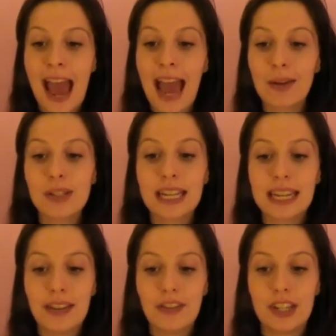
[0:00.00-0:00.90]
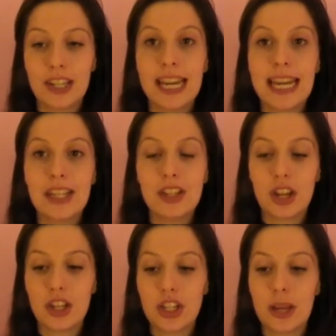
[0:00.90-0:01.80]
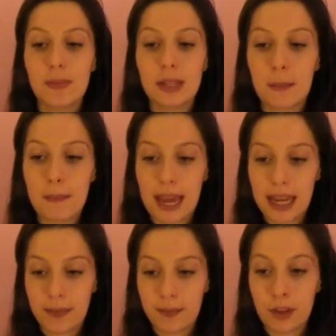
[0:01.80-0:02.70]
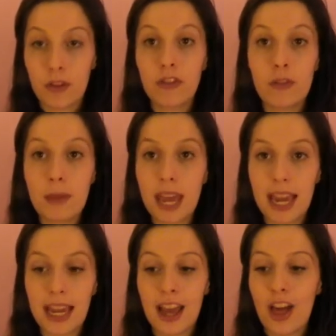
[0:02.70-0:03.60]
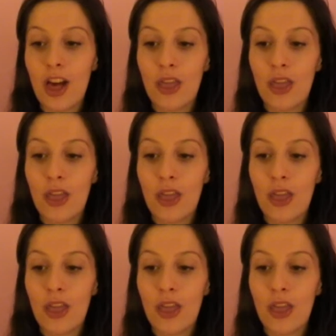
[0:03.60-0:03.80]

how significant internships can be. For me,